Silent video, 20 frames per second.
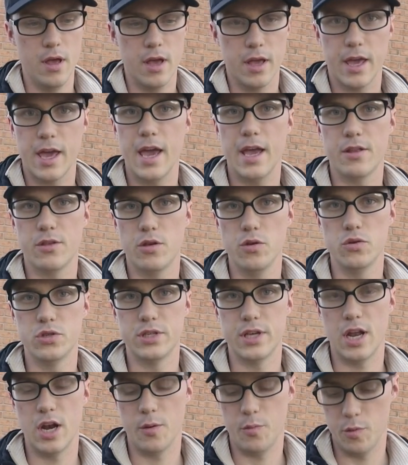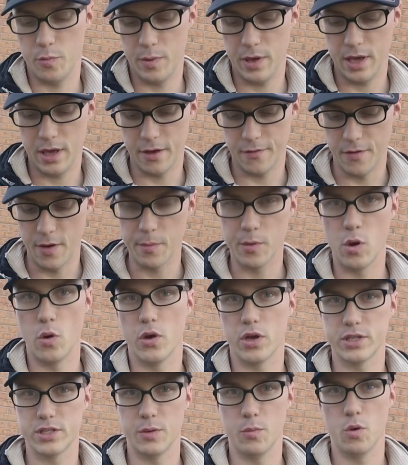K2 setup would be, if I'm
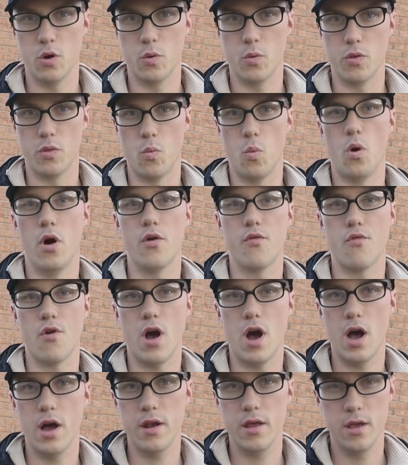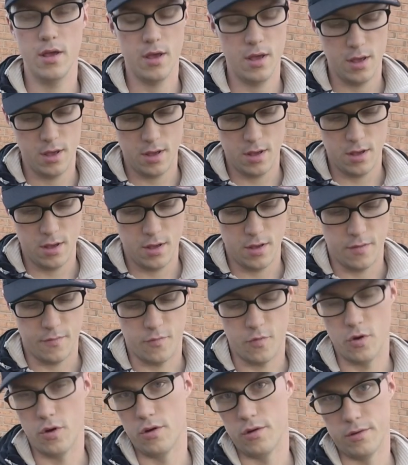going somewhere with one rod
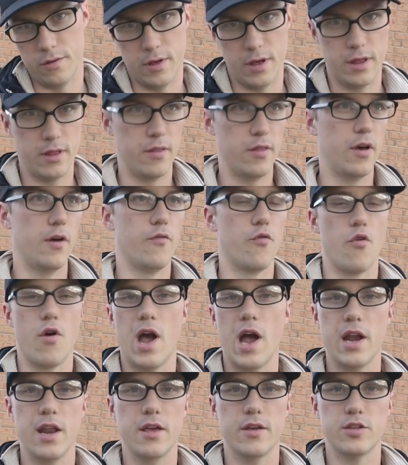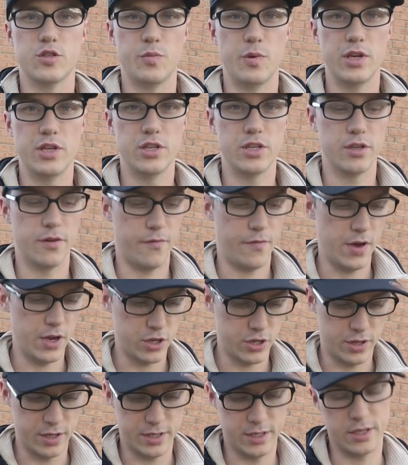for a variety of species of
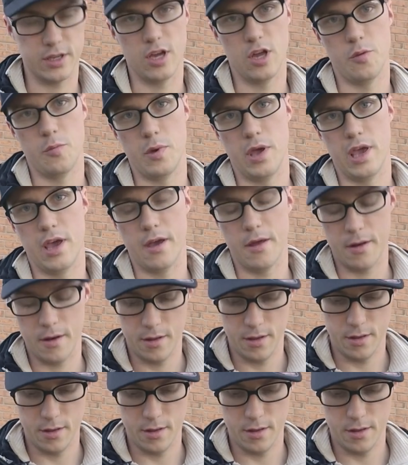fish, this is going to be it.